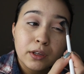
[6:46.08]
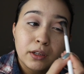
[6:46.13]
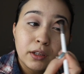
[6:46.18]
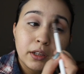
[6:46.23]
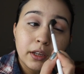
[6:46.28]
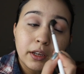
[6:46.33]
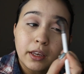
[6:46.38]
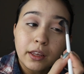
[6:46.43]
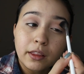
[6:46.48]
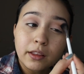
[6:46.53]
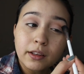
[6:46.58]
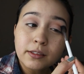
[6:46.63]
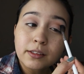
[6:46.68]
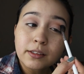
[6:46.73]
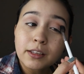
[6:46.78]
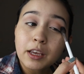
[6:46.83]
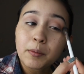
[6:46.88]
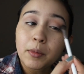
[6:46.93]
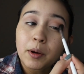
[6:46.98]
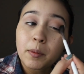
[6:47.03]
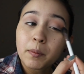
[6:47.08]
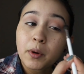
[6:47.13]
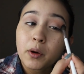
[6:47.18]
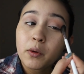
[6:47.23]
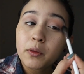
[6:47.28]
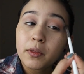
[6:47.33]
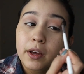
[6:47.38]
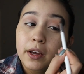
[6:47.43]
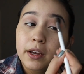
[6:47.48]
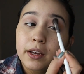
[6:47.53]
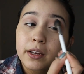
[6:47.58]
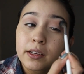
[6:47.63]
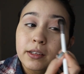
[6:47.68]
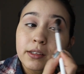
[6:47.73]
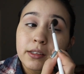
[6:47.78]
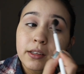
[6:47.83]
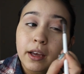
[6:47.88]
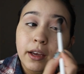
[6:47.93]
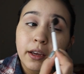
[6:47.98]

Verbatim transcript: looking the same on both eyes.